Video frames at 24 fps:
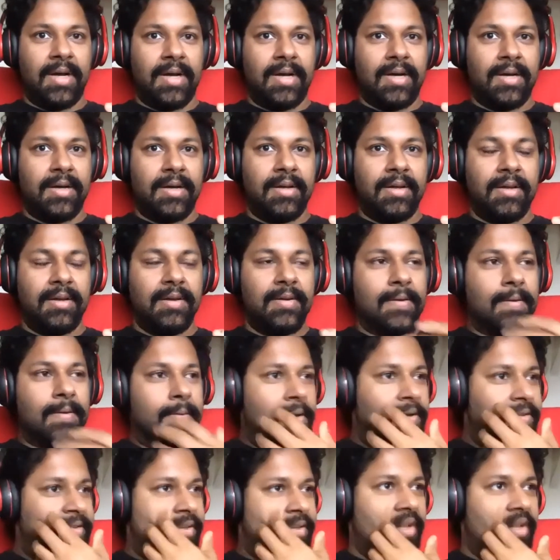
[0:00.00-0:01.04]

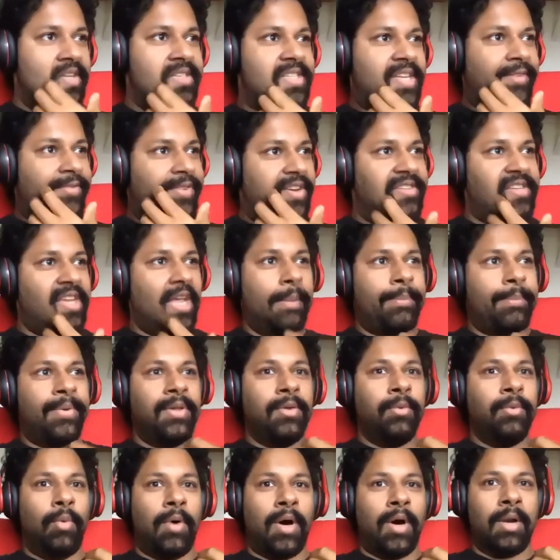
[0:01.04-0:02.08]
so let's say, for
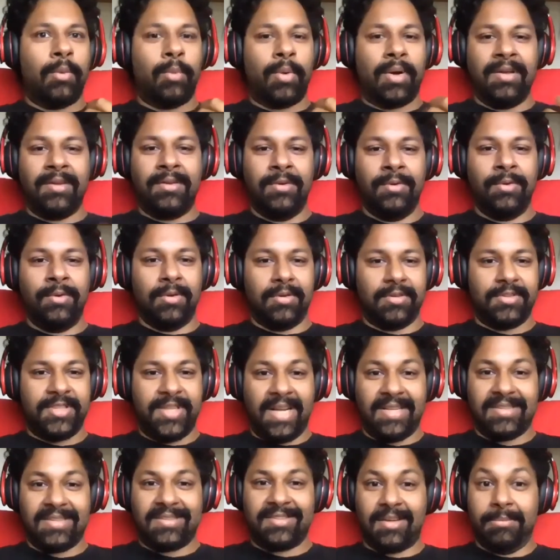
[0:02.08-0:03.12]
example, you want to work at Google.
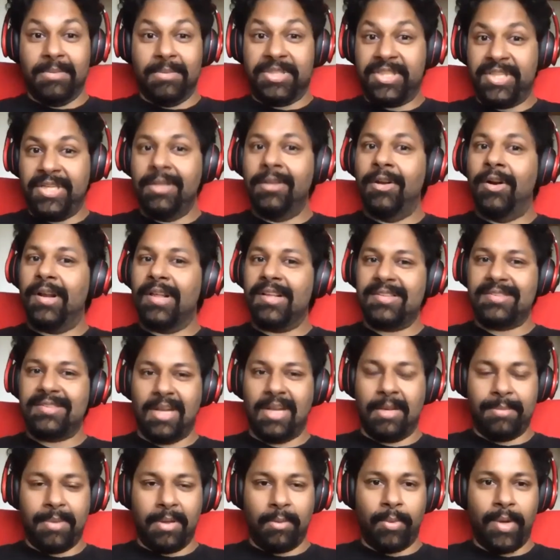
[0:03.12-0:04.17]
Chances are machine learning is
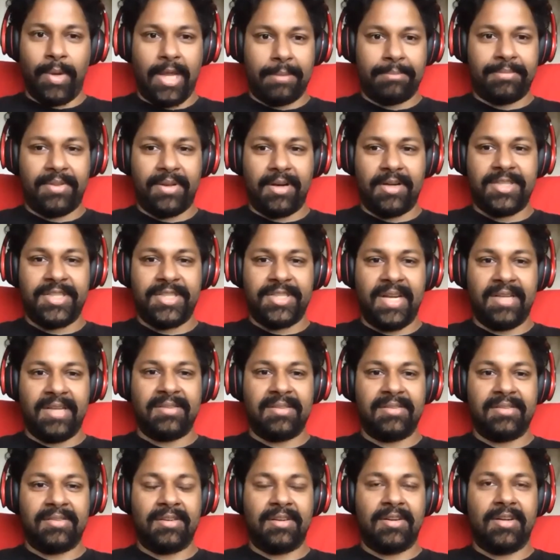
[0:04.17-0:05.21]
going to be way up there.
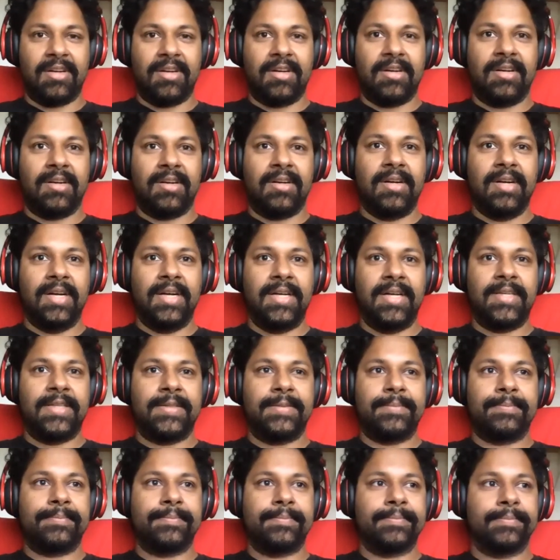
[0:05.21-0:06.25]
Chances are,
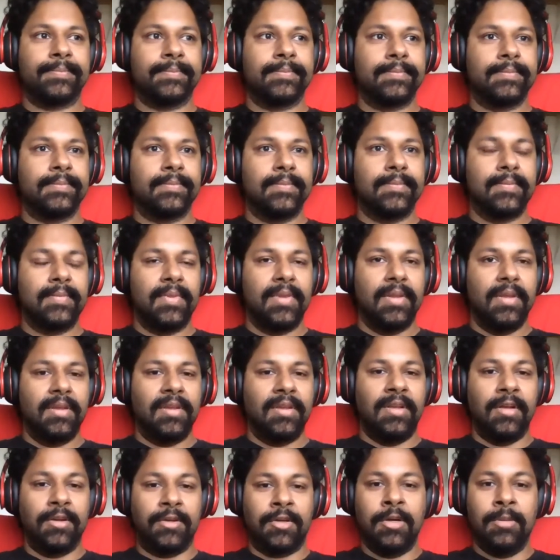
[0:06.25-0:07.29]

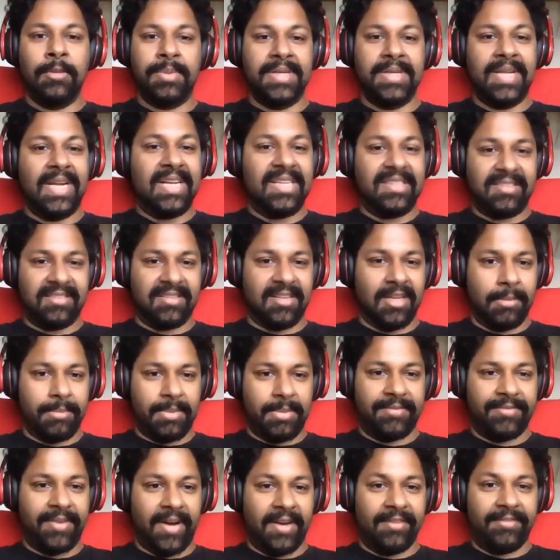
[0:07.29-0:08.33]
Kubernetes is going
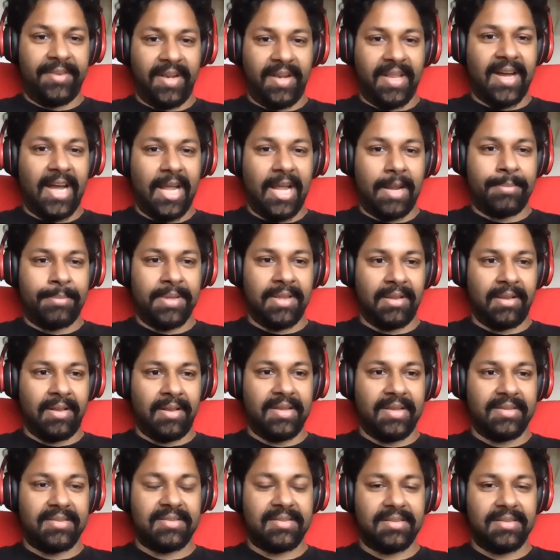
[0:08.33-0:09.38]
to be fairly high up on the
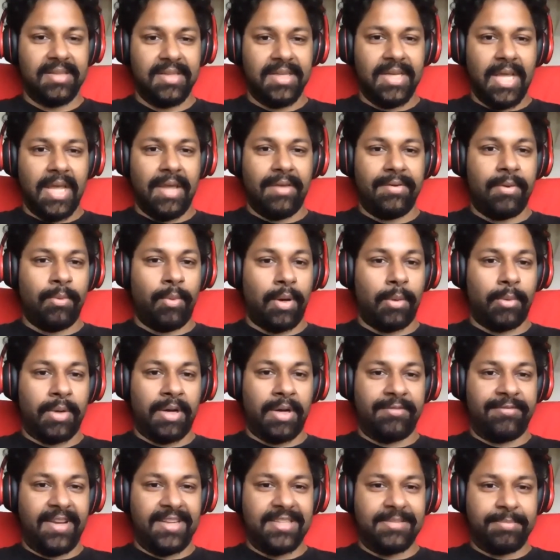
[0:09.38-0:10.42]
list. If you want to
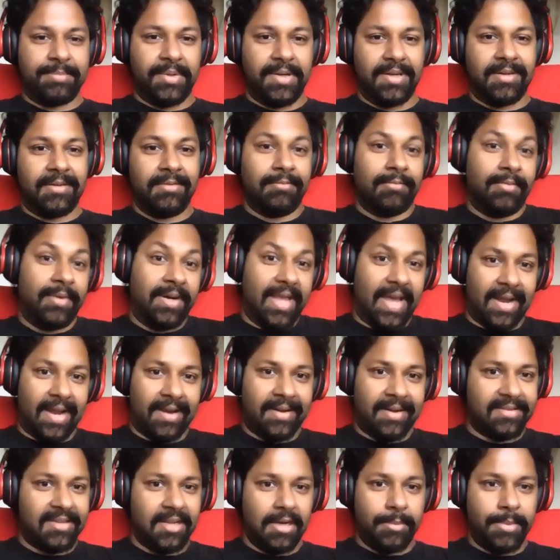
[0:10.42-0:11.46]
work at Facebook,
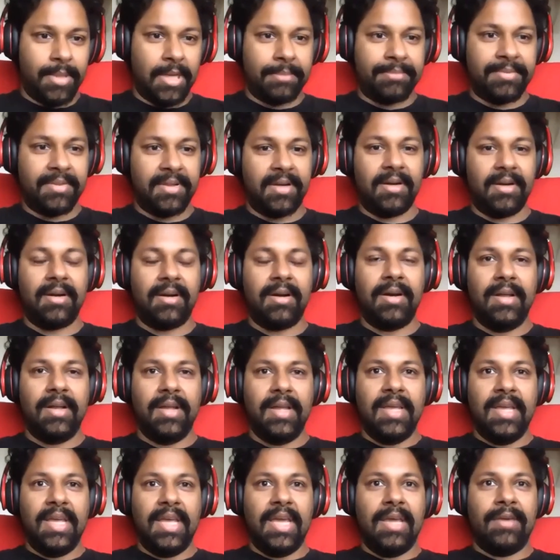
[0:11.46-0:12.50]
React is going to be up there.
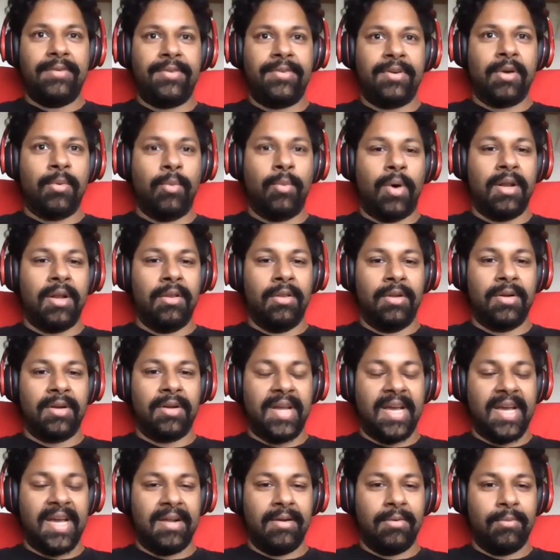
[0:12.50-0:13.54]
If you want to
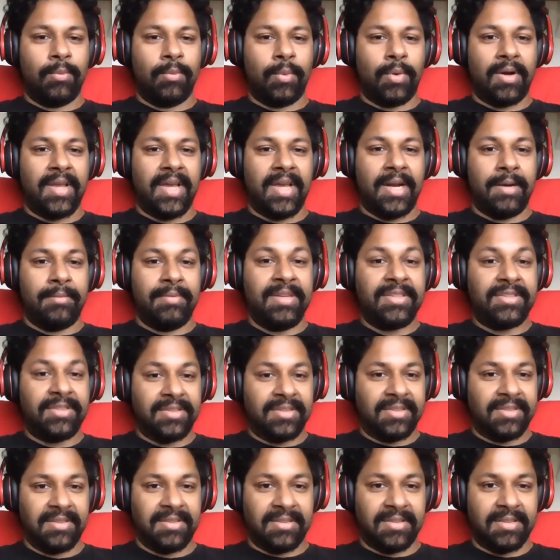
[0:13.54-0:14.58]
work at a
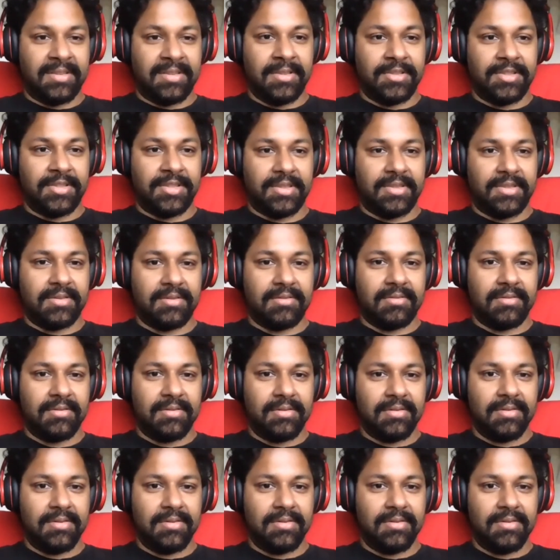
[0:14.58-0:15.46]
research institution,